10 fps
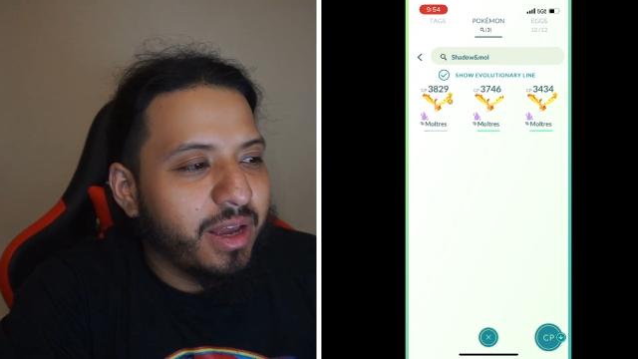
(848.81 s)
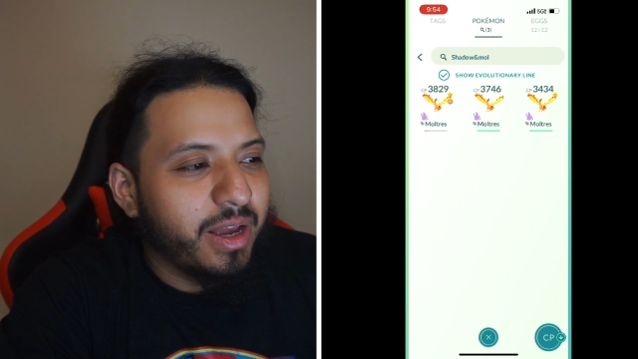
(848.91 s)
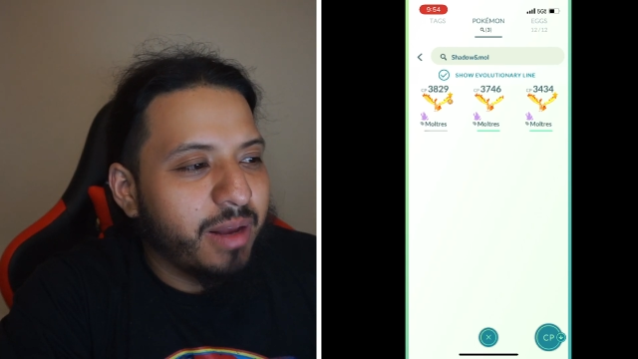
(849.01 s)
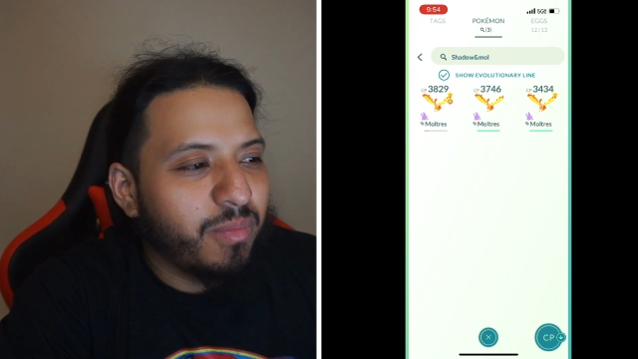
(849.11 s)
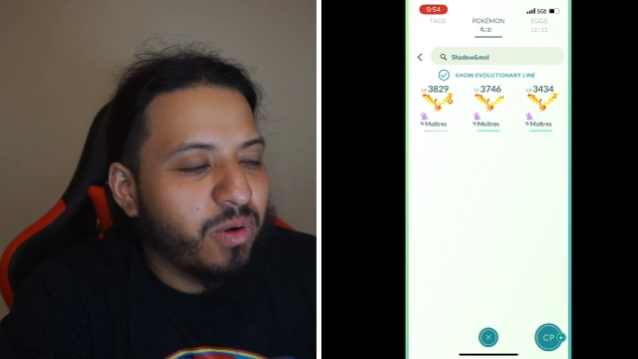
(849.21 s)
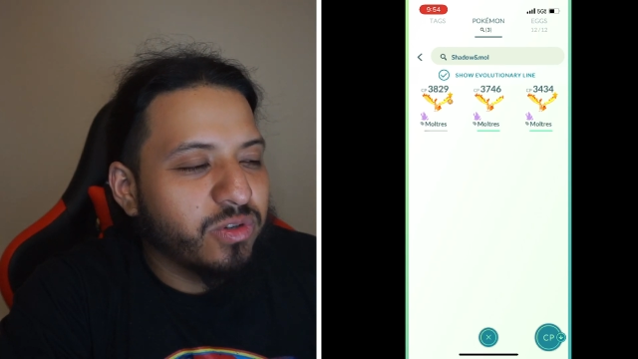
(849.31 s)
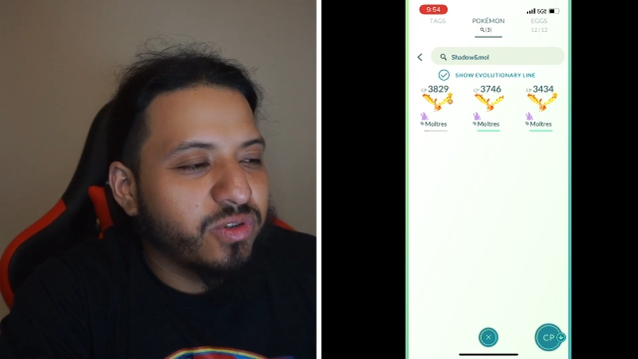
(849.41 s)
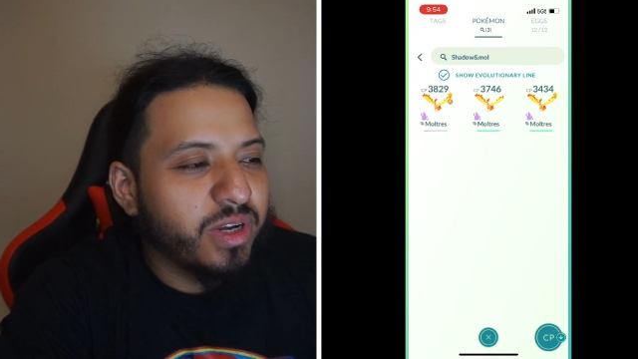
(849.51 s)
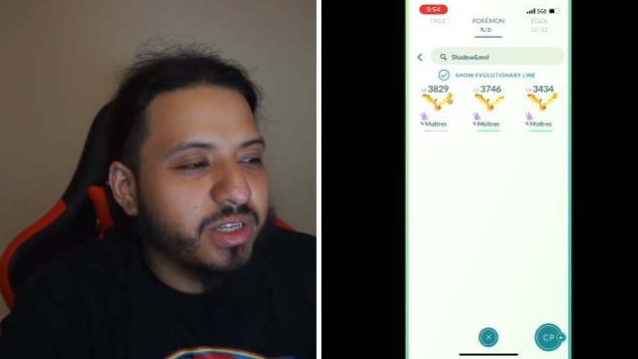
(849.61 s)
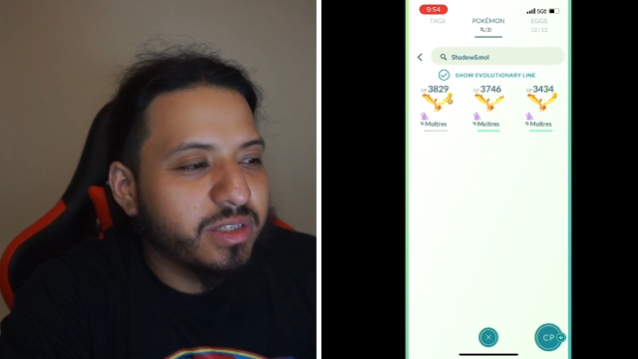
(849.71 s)
And
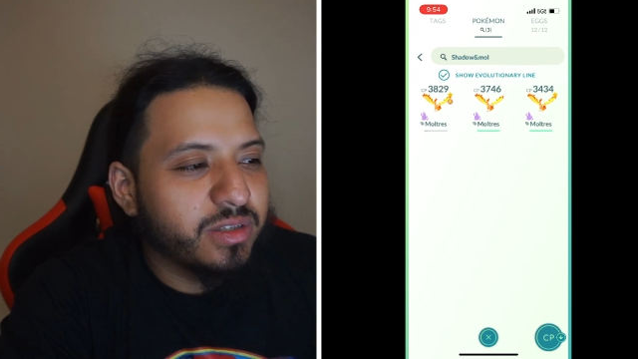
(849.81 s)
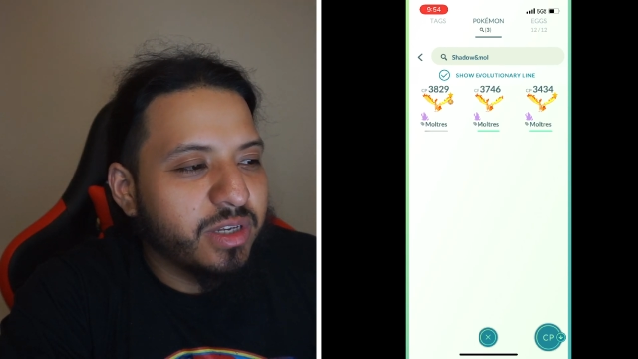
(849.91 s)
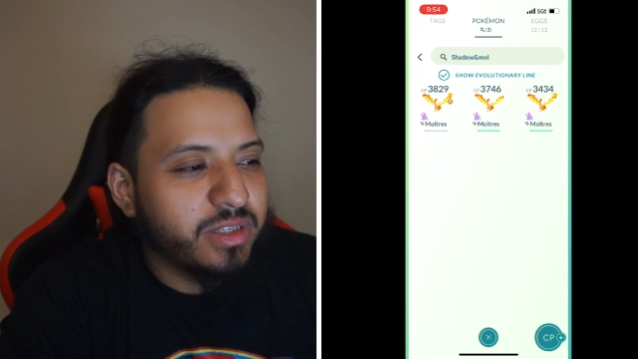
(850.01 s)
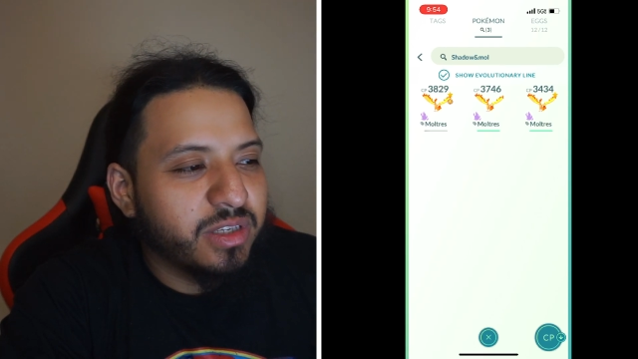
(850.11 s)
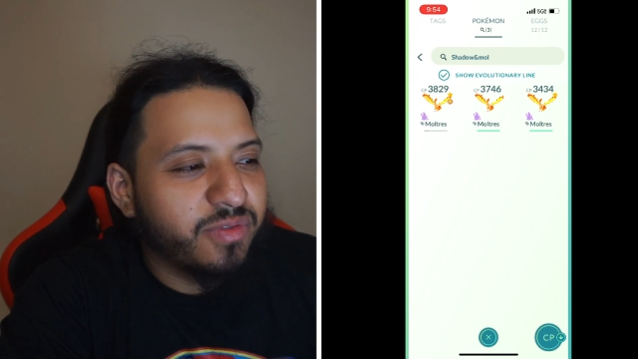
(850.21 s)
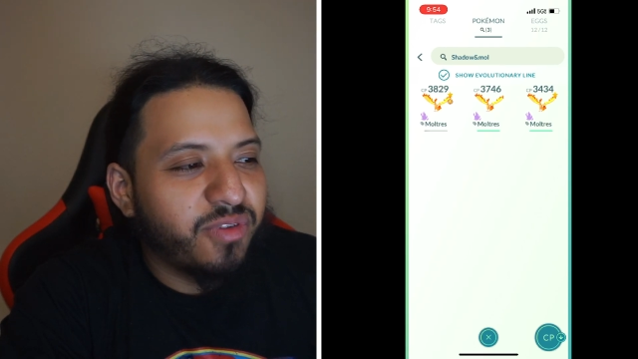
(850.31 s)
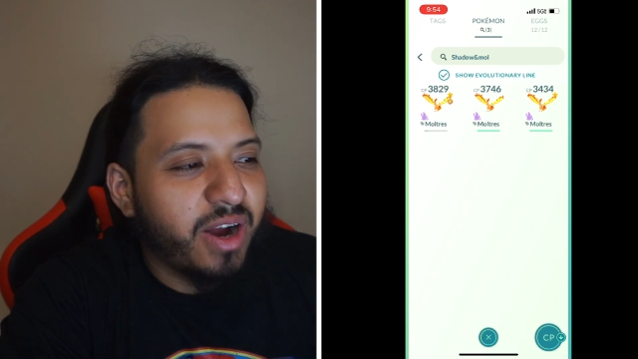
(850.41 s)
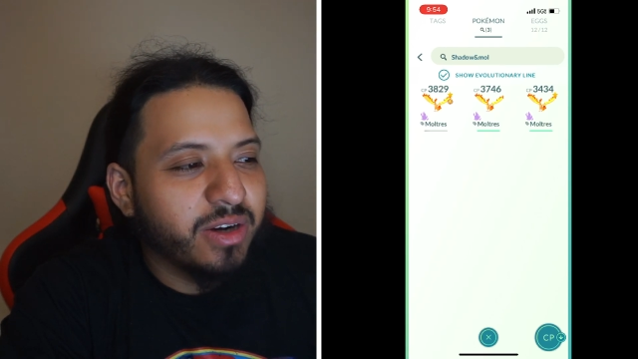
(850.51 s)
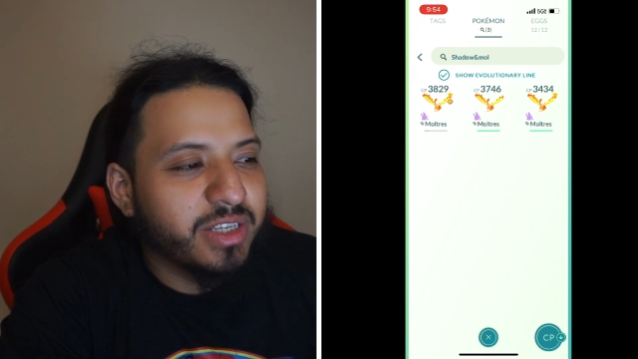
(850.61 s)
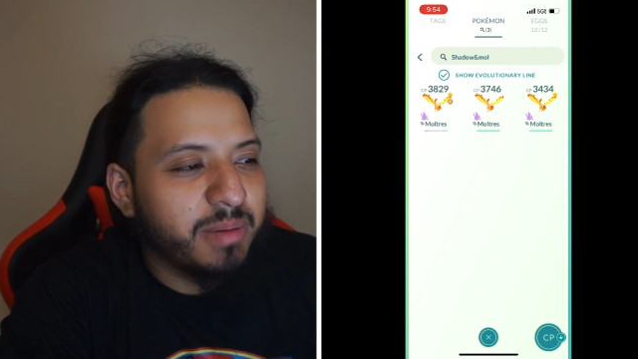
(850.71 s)
Moltres, since it's a
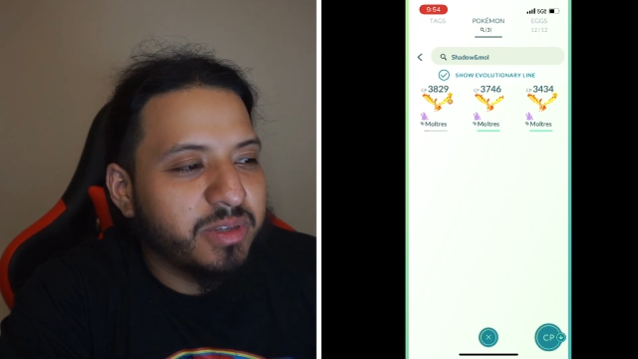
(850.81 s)
fire type,